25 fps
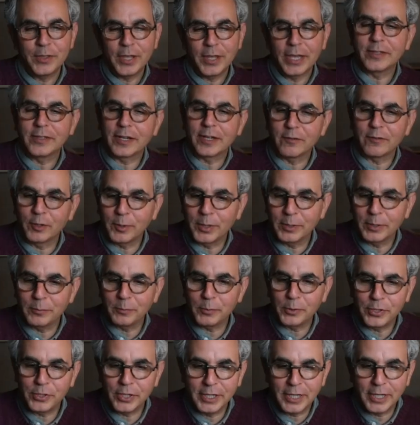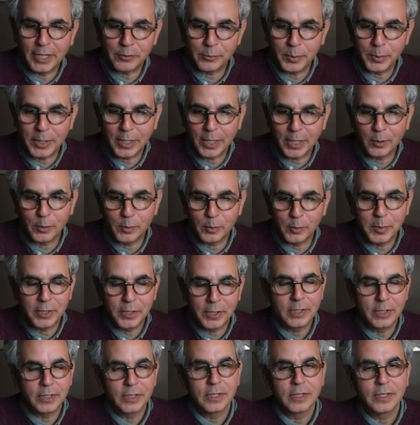Thanks, everyone. We'll see you next week, I hope.
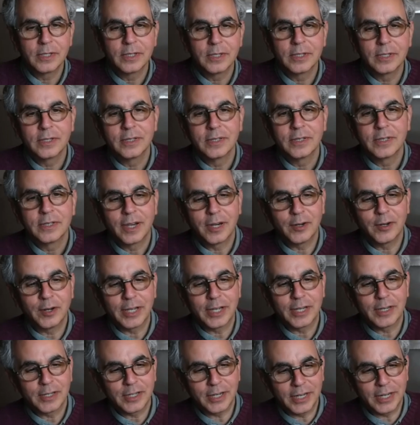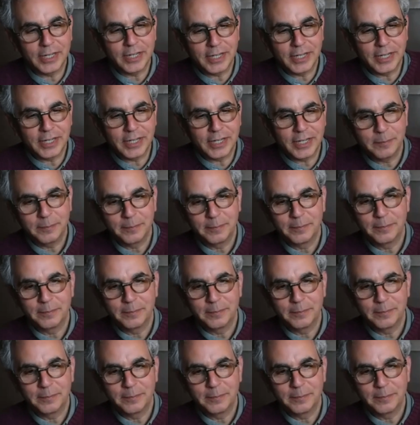All right. Good night, Dan.